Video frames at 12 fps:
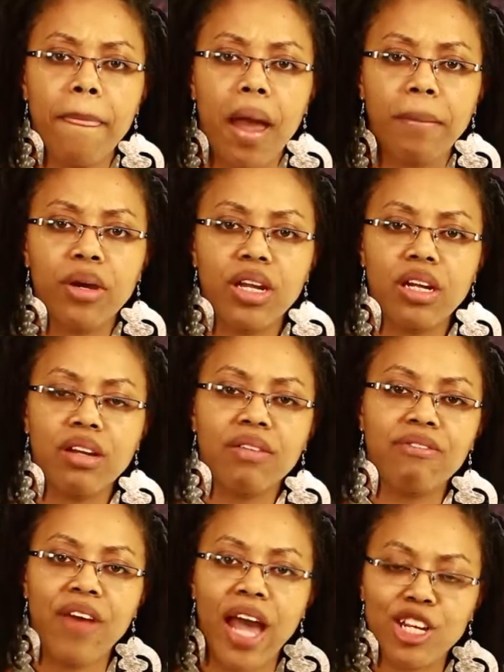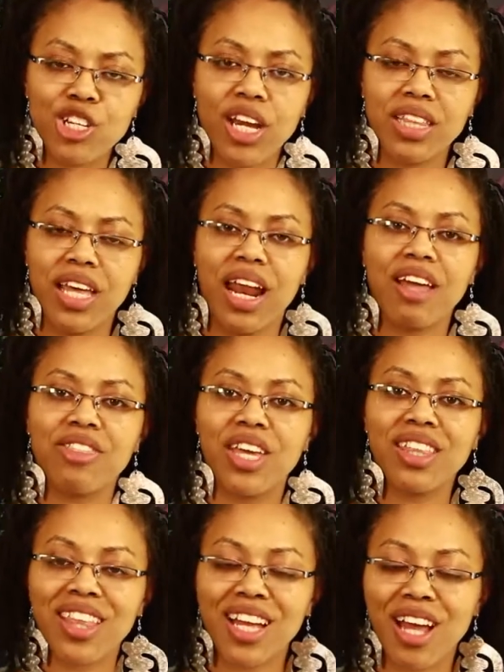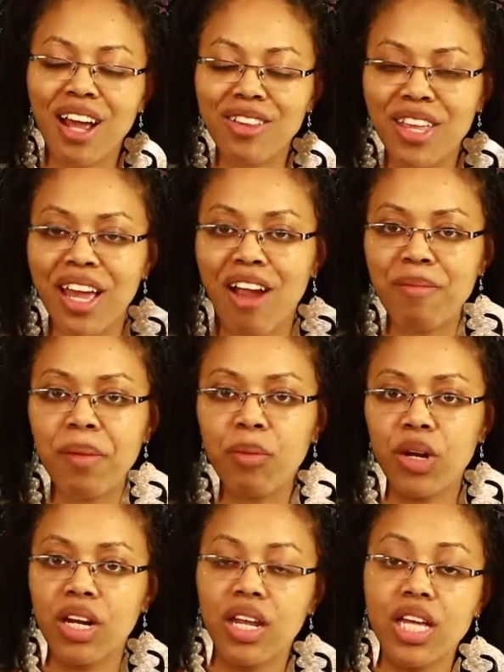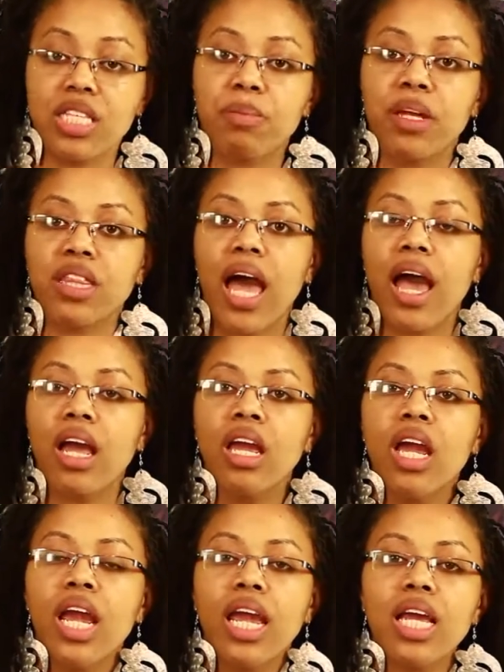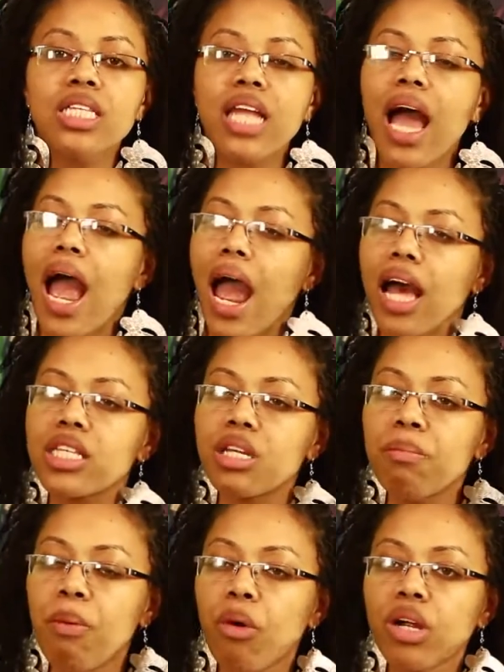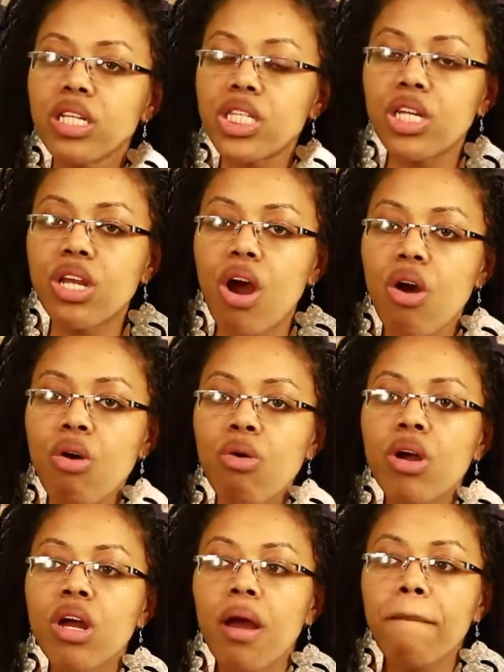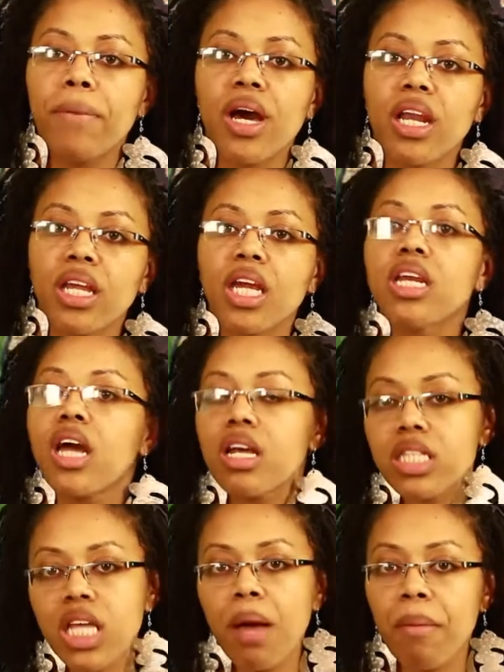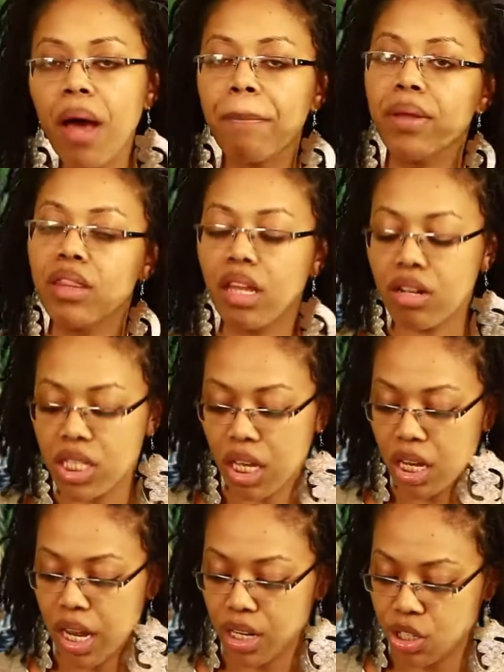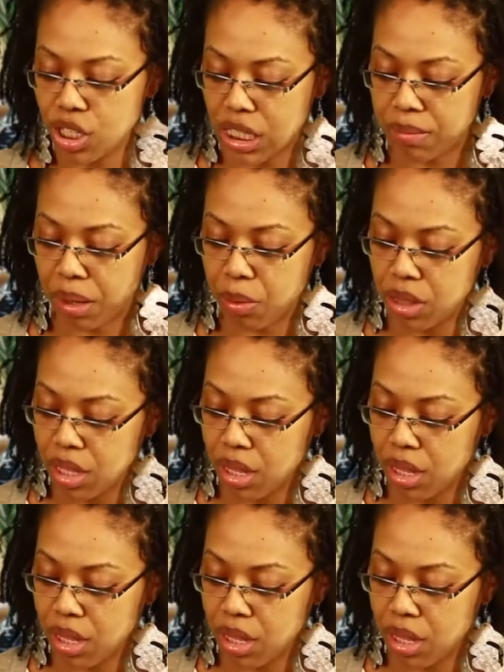I'm gonna fact check that. I think that, I think I remember what it is, but that, he's not as important to know, but he does come up and there's a connection to make with